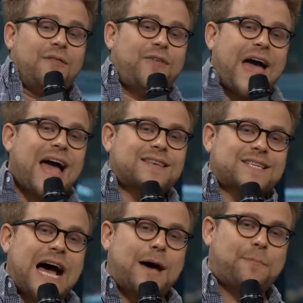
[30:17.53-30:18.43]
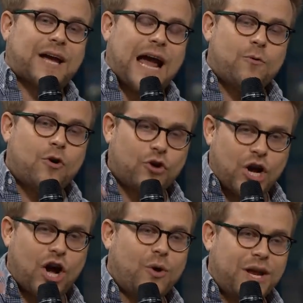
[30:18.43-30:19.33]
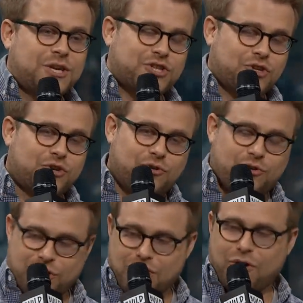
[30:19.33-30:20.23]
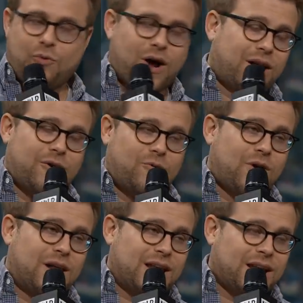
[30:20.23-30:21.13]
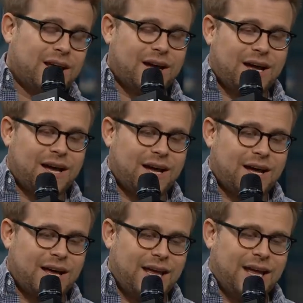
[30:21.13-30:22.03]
that topic, I won't go into, you know, what it, what it uh,